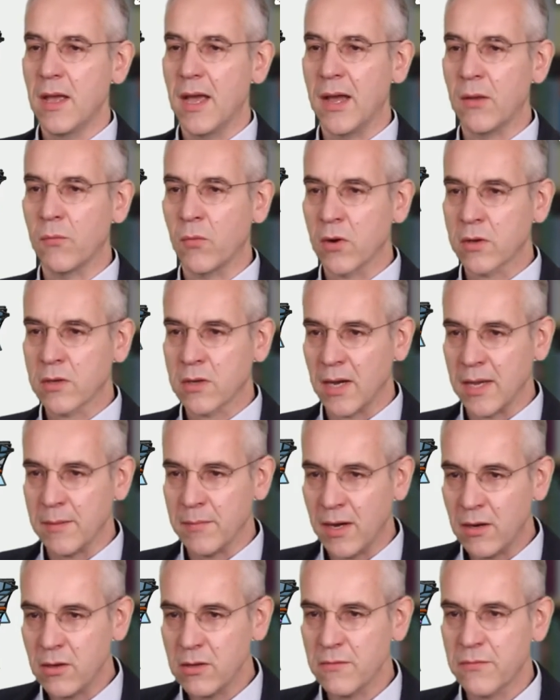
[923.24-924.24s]
And what came
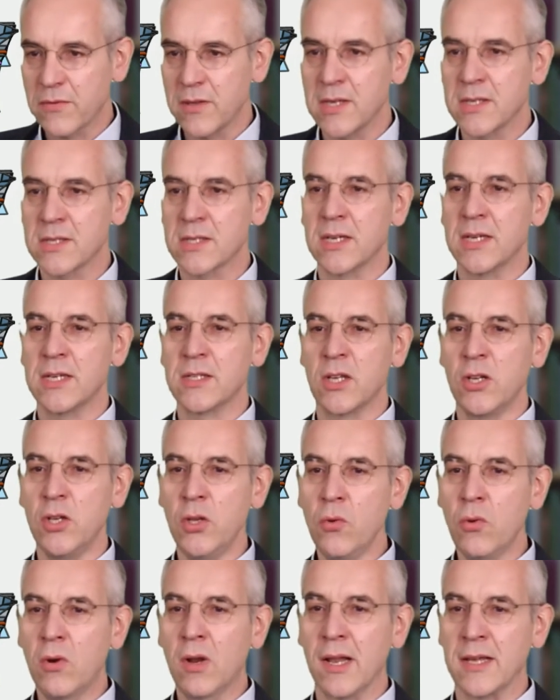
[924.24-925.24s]
out of this is a
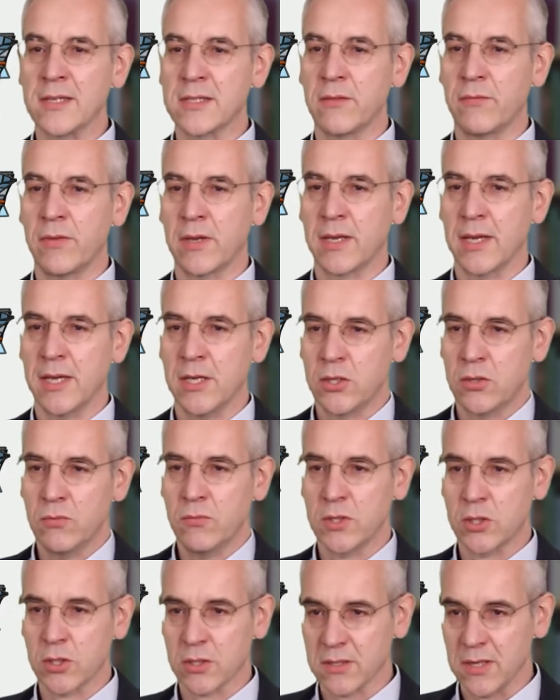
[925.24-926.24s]
new classification,
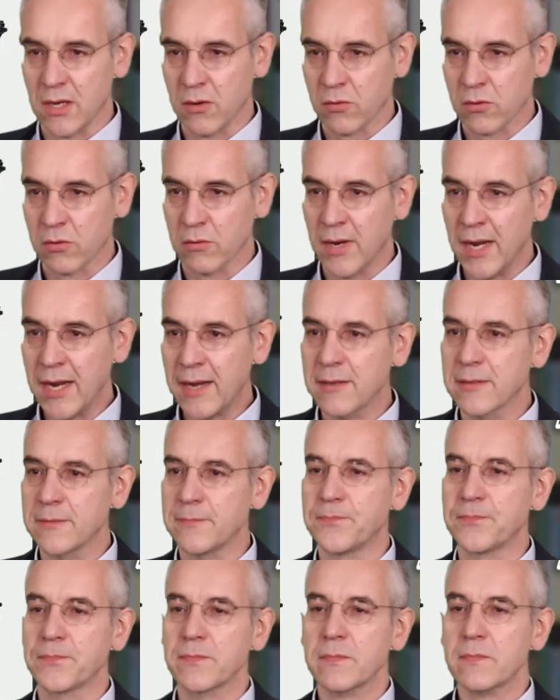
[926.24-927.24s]
which is now correct.
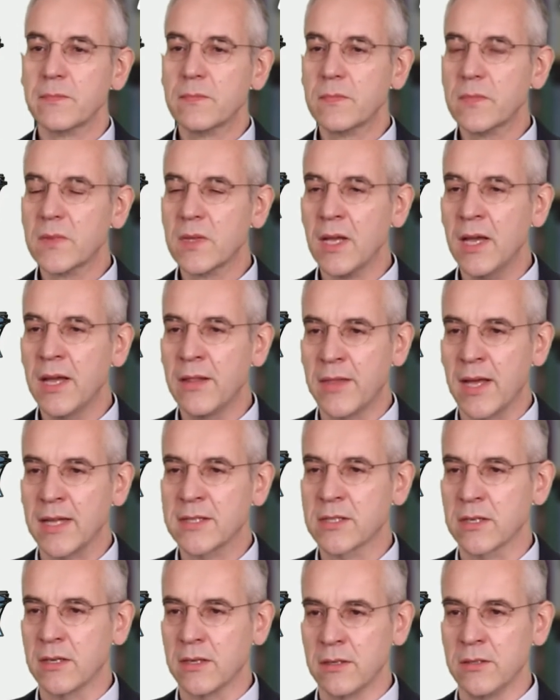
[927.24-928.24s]
And
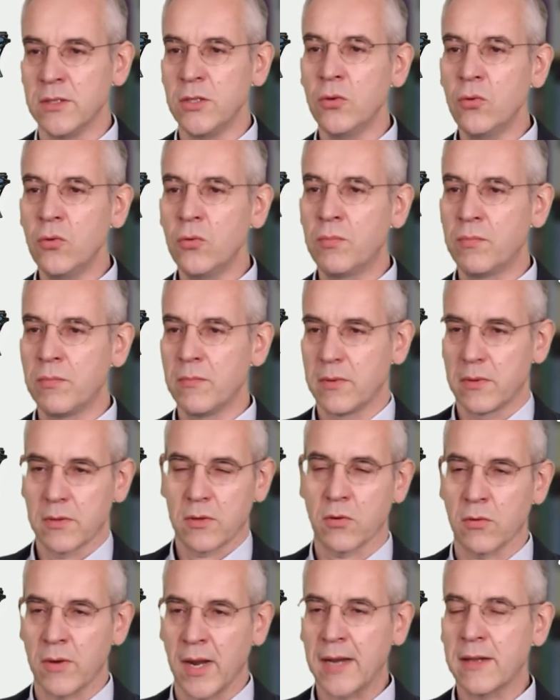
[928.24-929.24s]
that's a new
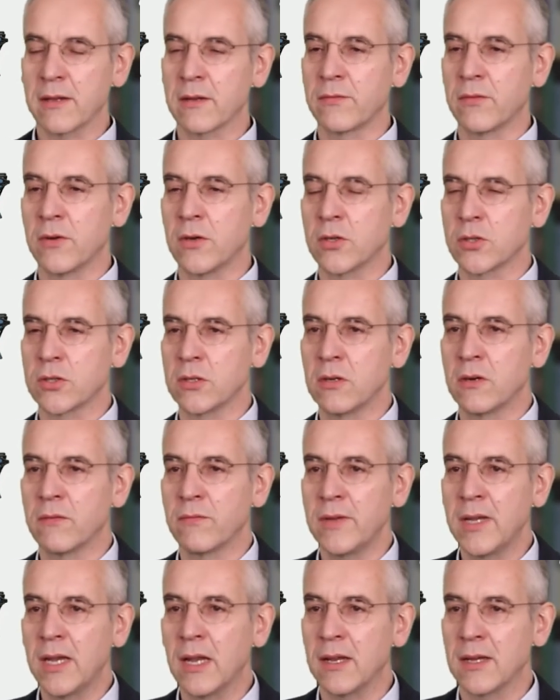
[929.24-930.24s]
corrected version of
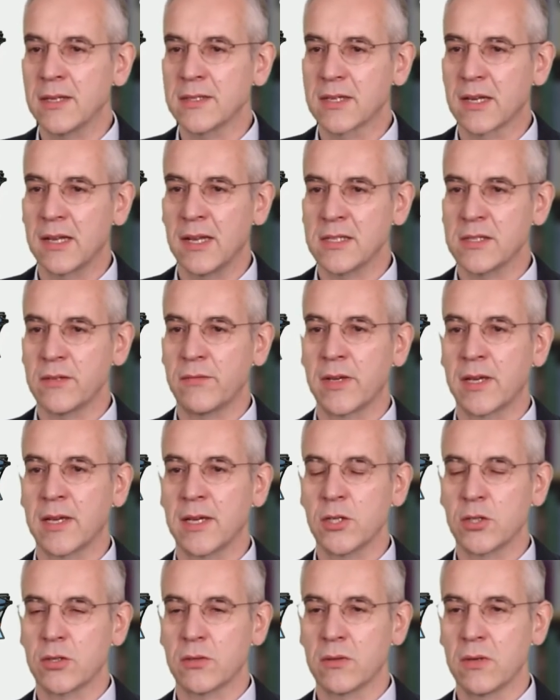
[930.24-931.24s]
Vigeland's
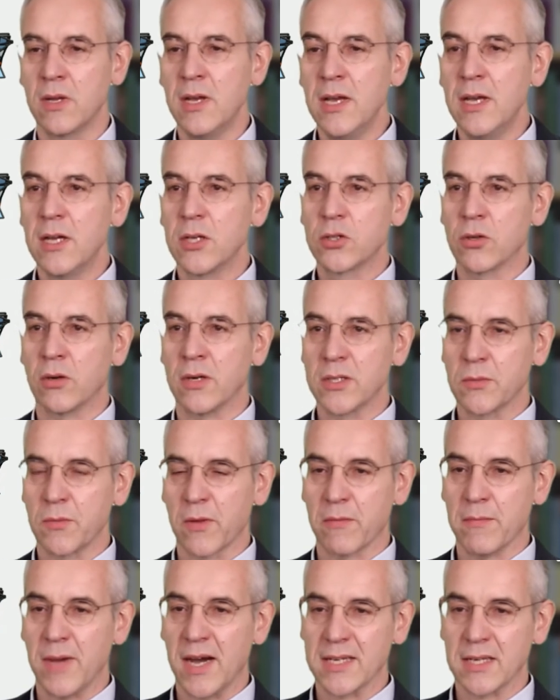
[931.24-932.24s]
classification joined
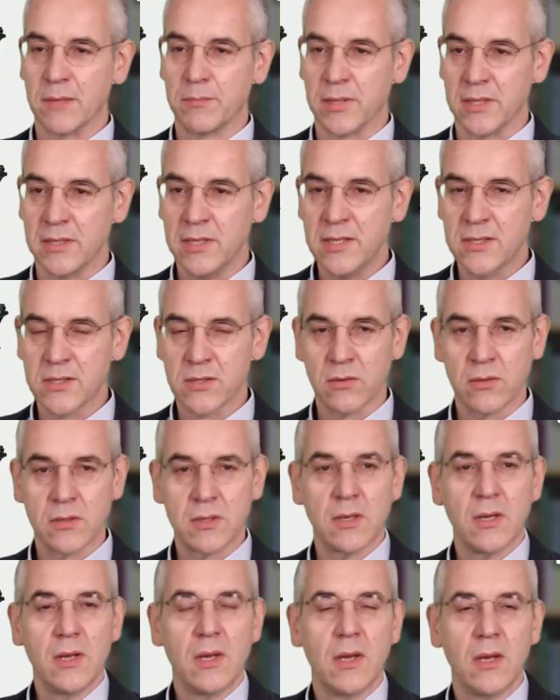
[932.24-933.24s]
with Marta
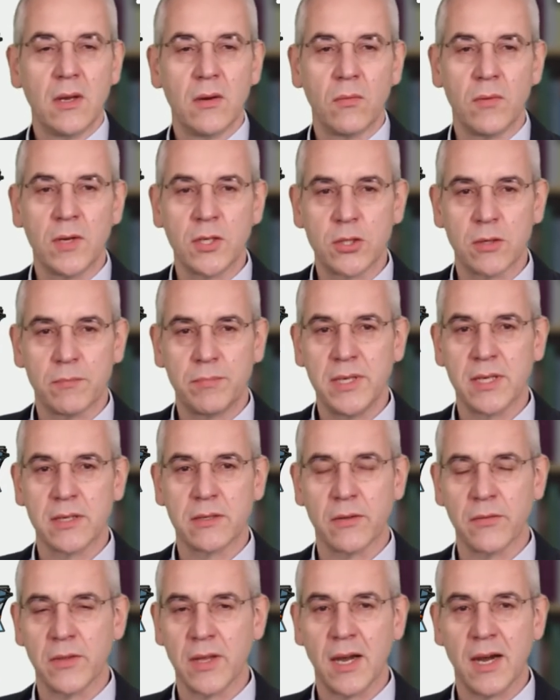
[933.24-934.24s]
Panizzut, which appeared
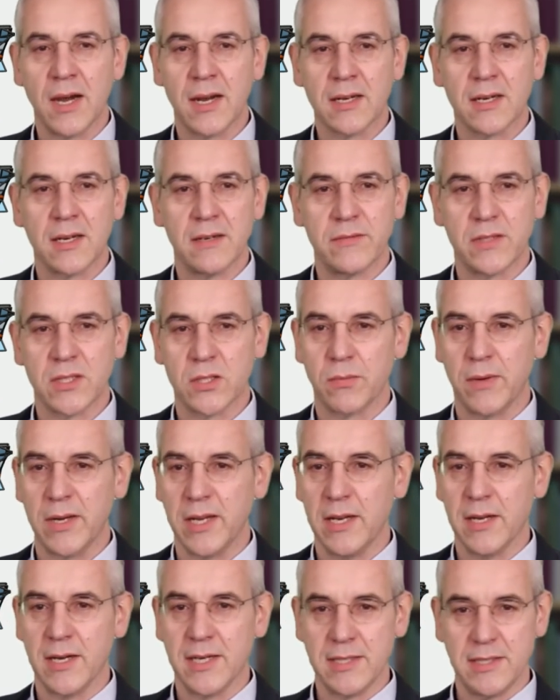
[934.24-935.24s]
on the arXiv in
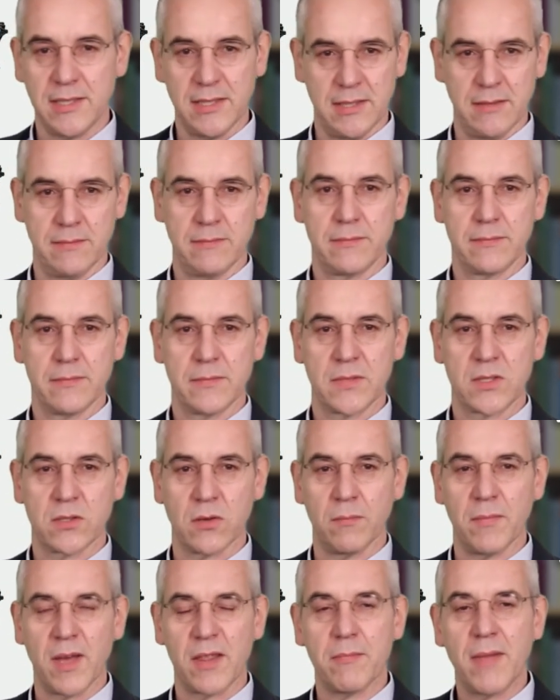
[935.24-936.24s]
2019.
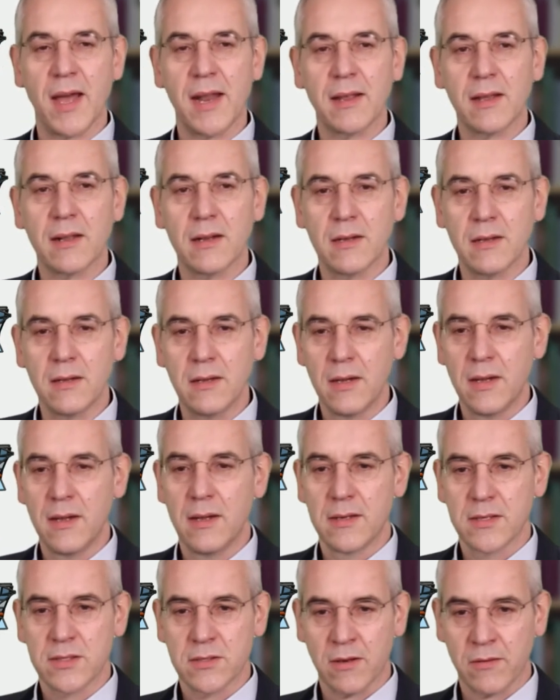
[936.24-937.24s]
So mathematical
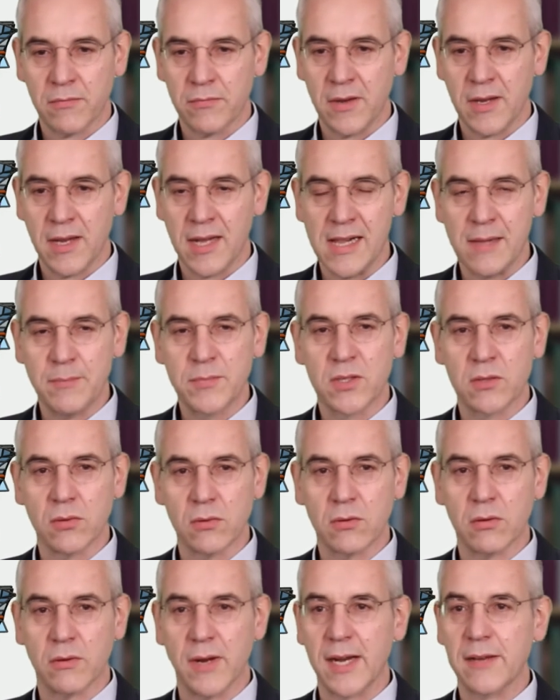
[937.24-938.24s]
software helped to
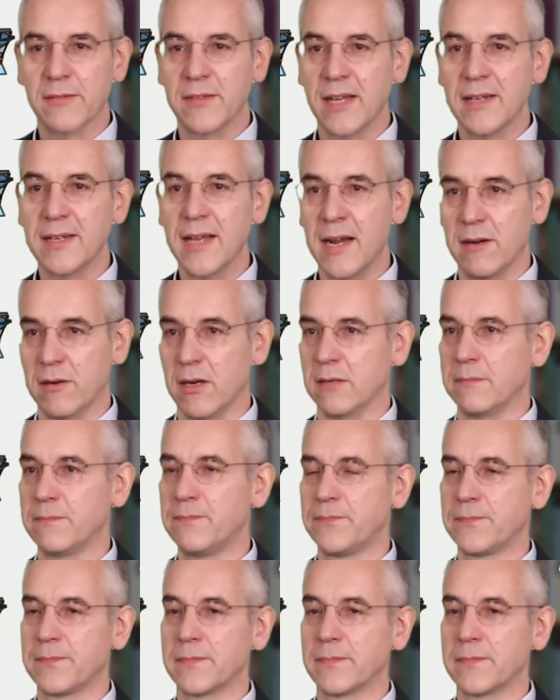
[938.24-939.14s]
correct that error.